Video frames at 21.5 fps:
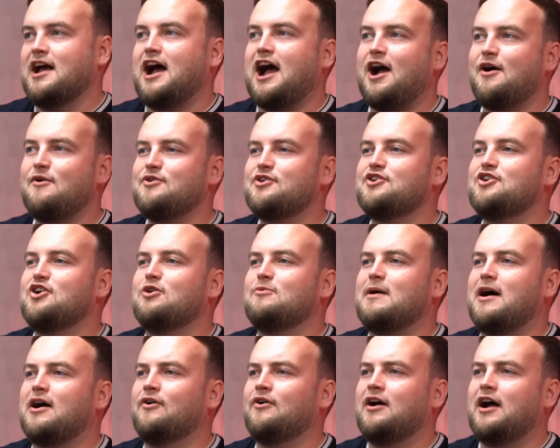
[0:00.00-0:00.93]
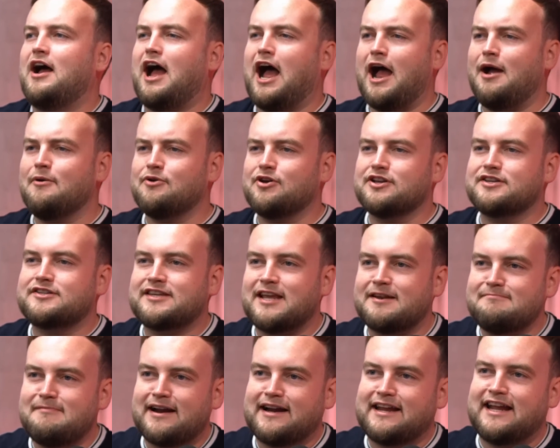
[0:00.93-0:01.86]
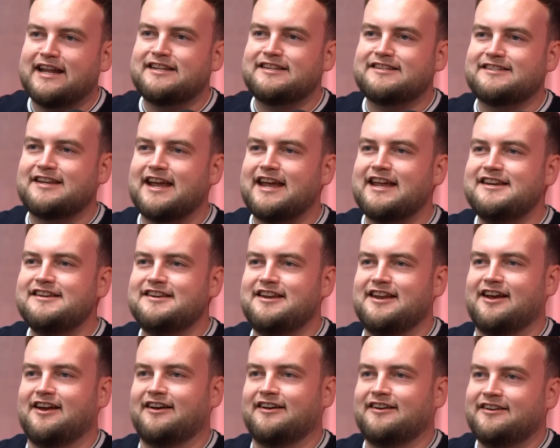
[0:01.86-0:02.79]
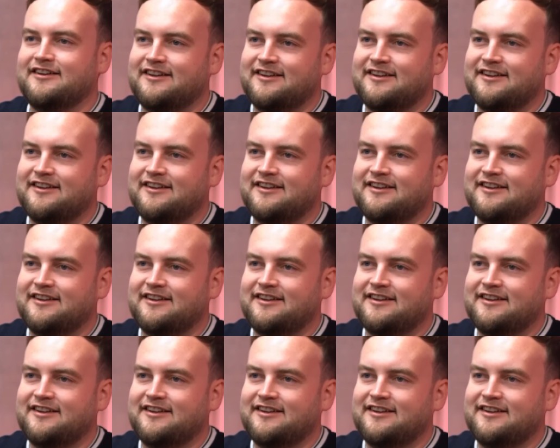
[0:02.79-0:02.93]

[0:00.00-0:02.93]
I want to know about, I'm going to send my kids to India.